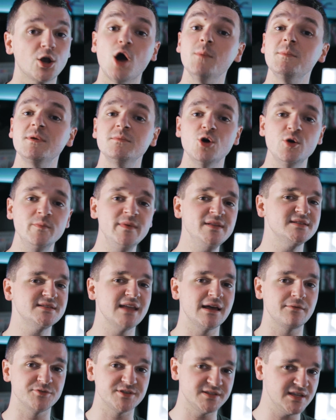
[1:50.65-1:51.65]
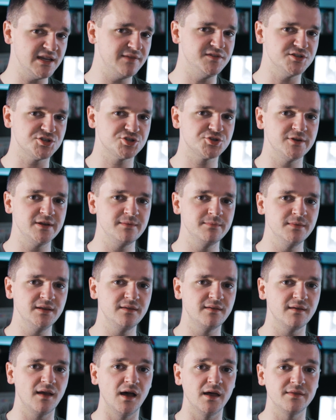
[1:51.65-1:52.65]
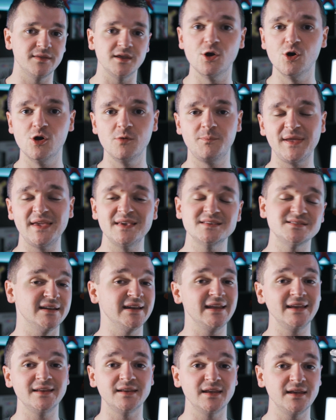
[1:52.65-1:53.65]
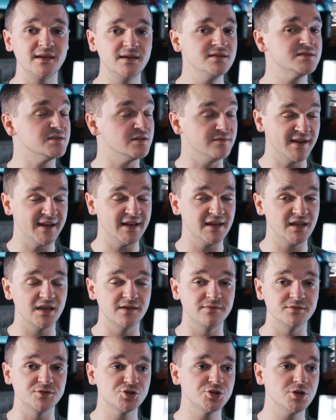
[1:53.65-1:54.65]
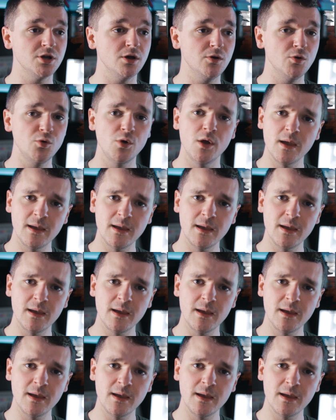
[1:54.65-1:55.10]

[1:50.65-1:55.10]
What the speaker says: Common moments that receive this treatment are OPs and EDs of any given show,